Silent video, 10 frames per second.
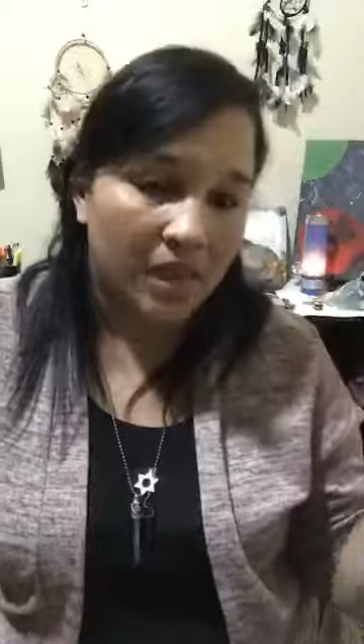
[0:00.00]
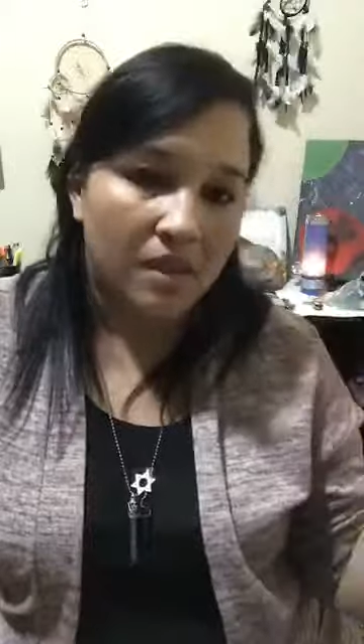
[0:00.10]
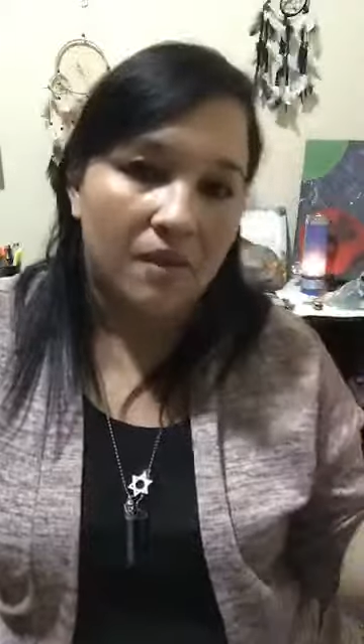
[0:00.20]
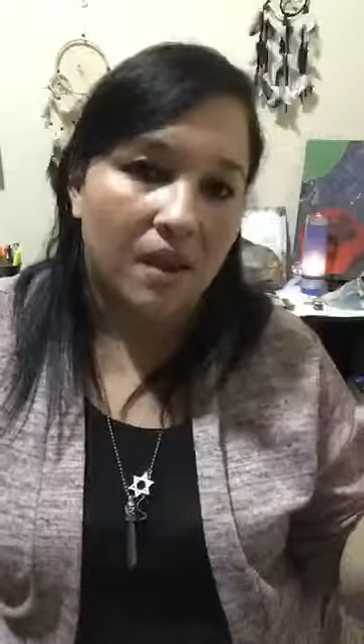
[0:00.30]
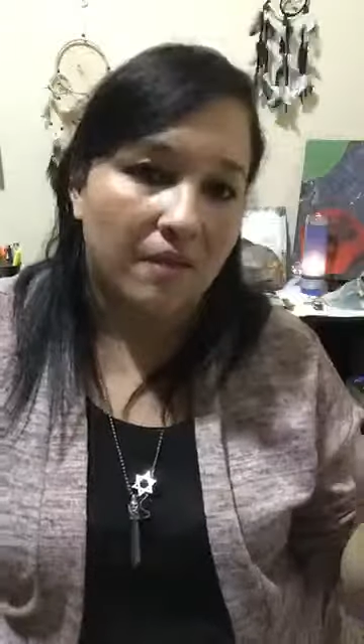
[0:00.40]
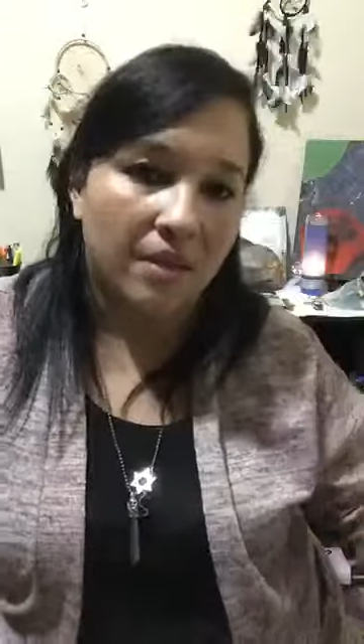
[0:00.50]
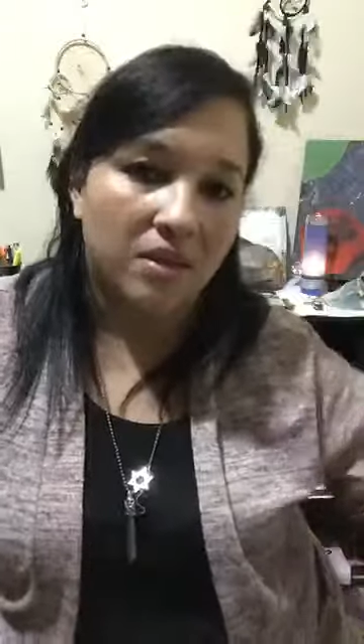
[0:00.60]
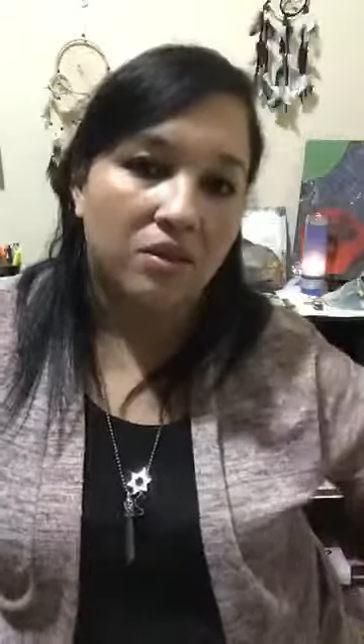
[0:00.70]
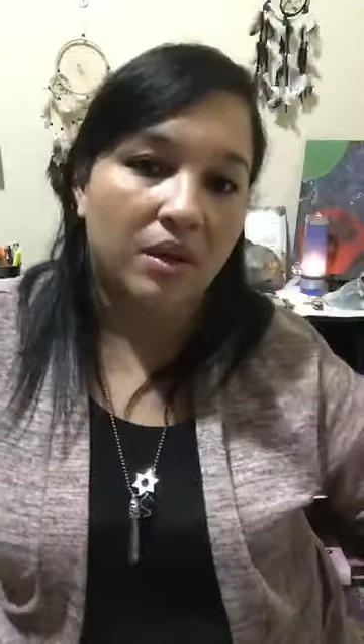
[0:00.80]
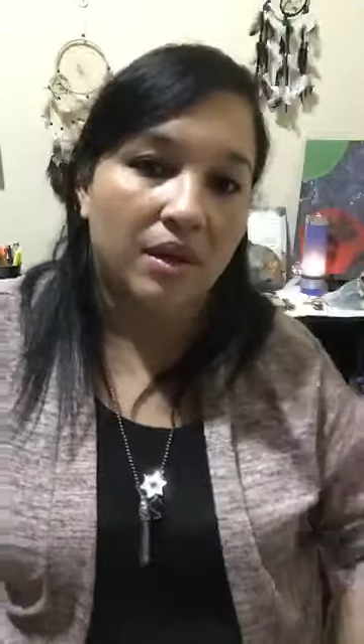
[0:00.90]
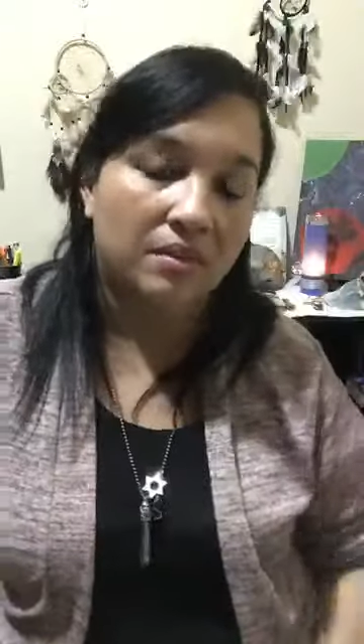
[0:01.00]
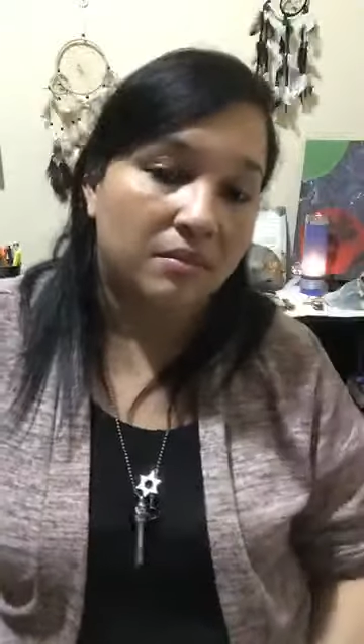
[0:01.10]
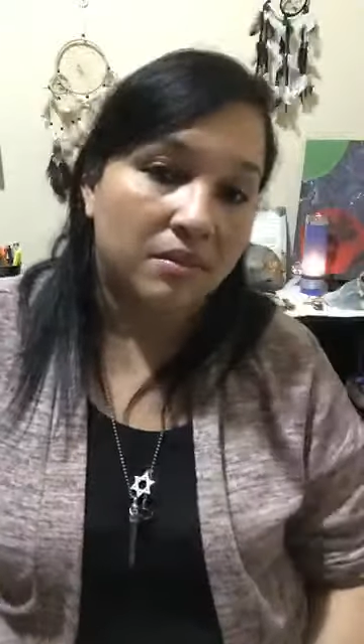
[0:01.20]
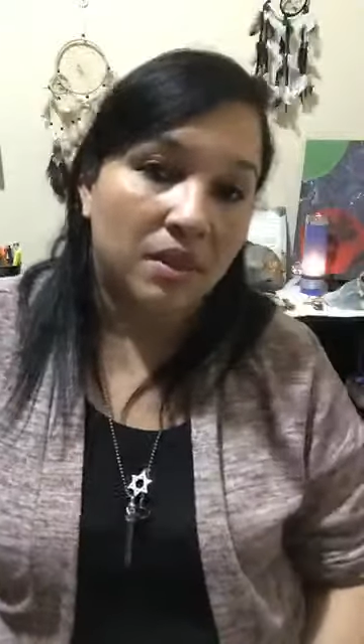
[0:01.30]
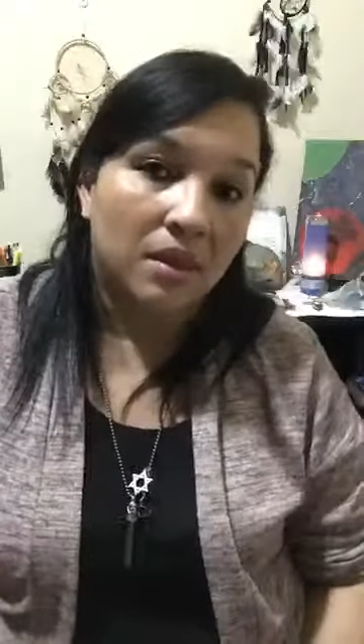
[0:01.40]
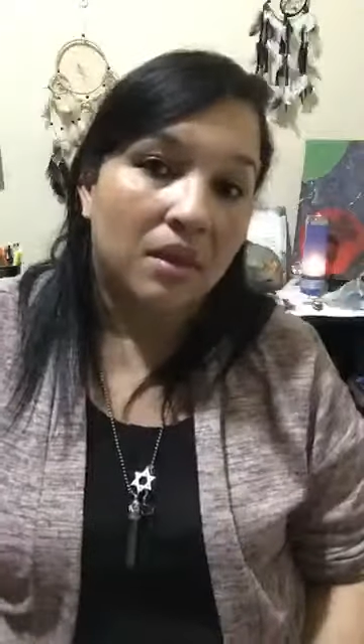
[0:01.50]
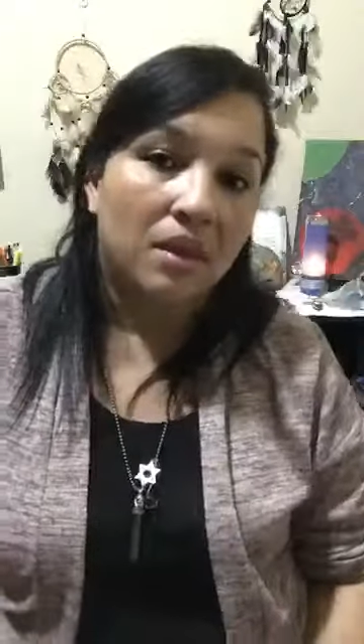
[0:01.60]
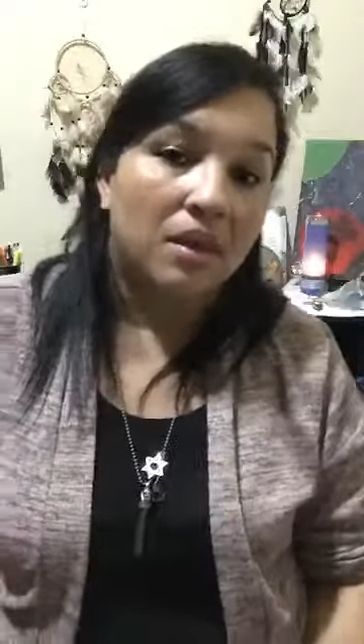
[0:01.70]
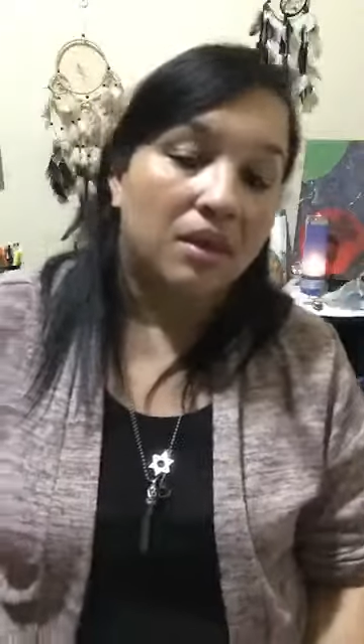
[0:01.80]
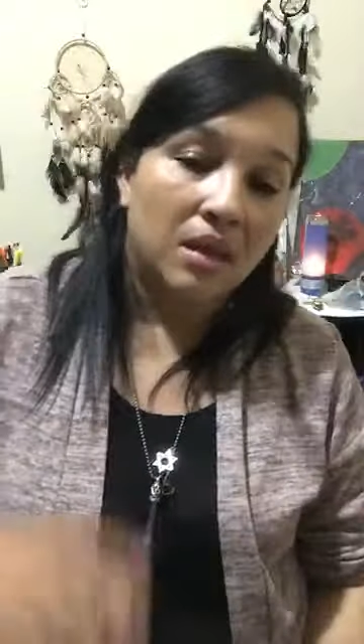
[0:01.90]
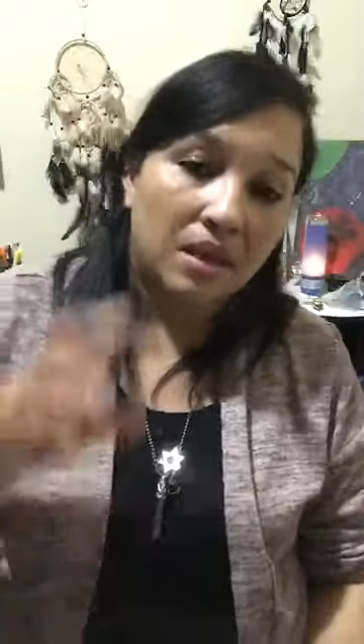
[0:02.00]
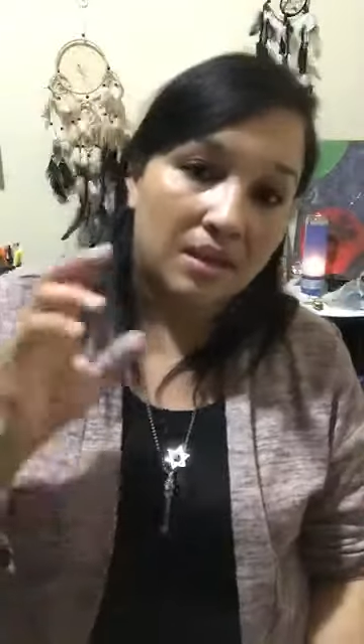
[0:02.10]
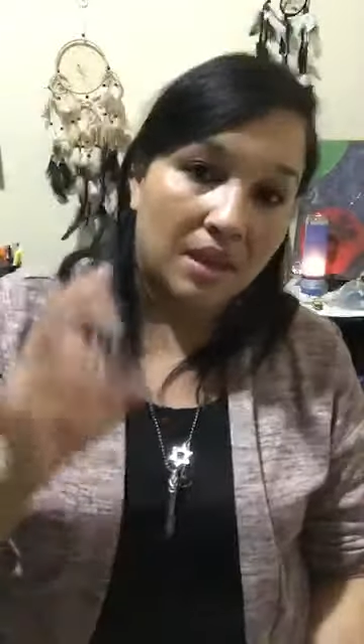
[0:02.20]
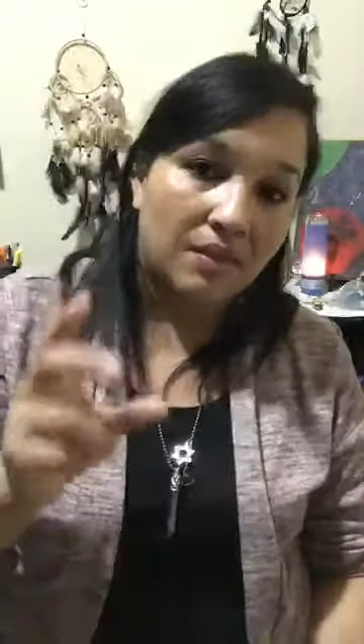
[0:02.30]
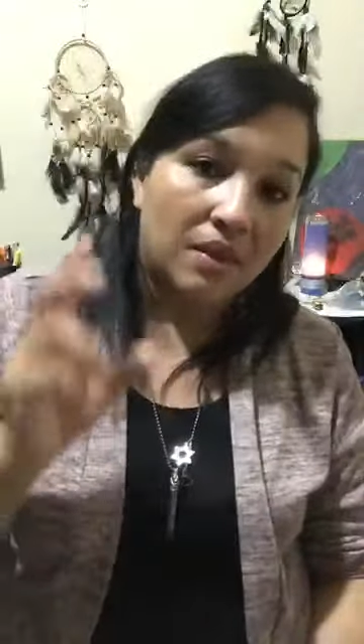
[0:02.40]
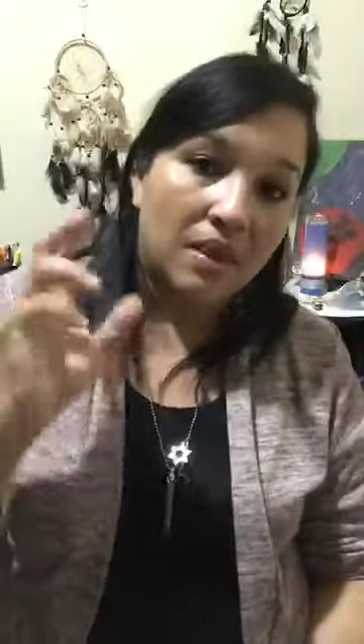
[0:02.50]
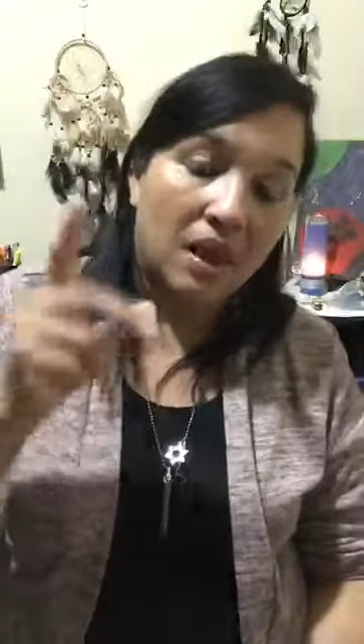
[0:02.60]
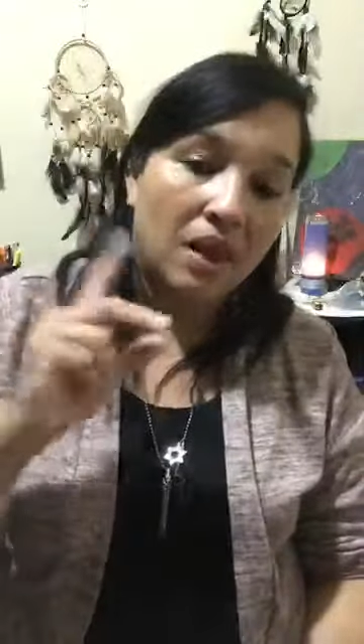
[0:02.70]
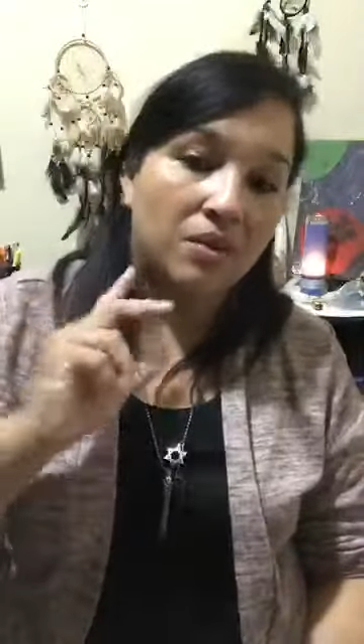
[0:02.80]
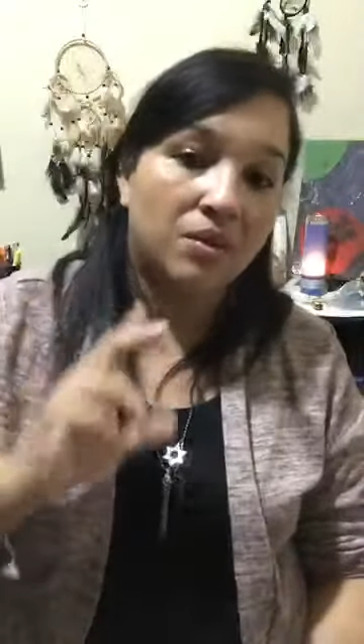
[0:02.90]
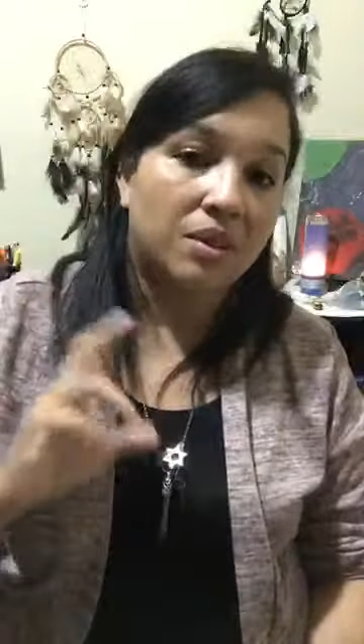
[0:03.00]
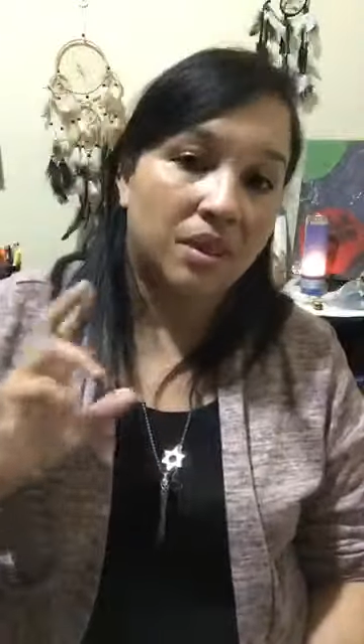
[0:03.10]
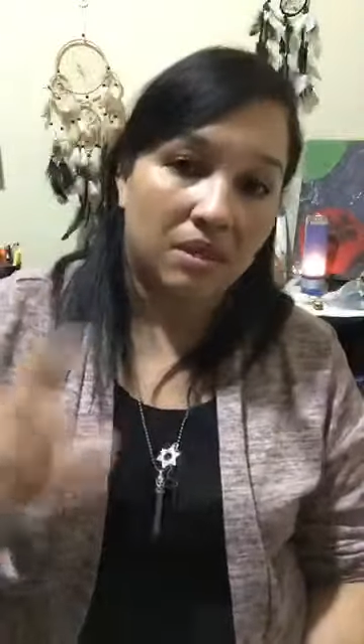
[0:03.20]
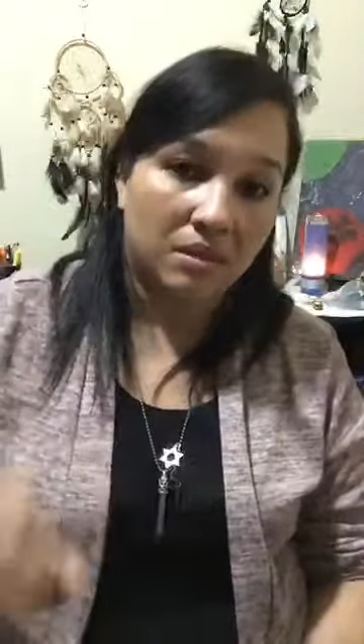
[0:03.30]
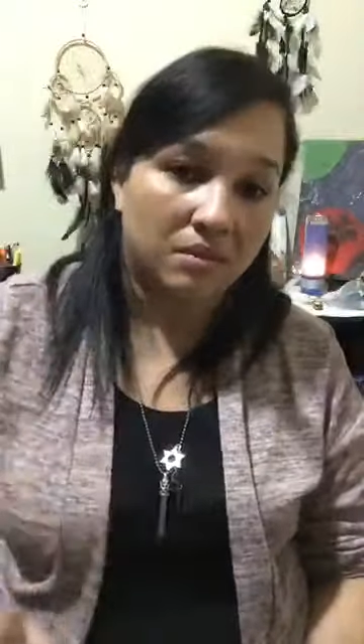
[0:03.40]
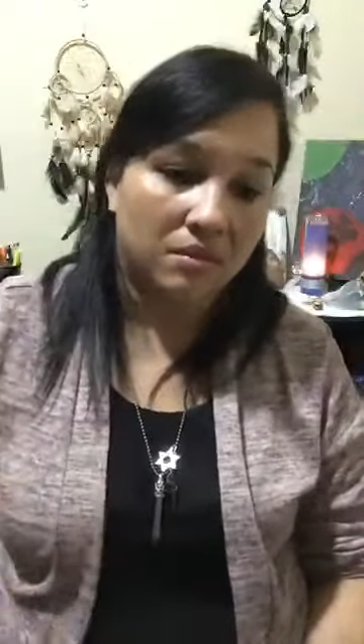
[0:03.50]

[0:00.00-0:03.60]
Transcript: you have it in your hand. It's everything how you see it.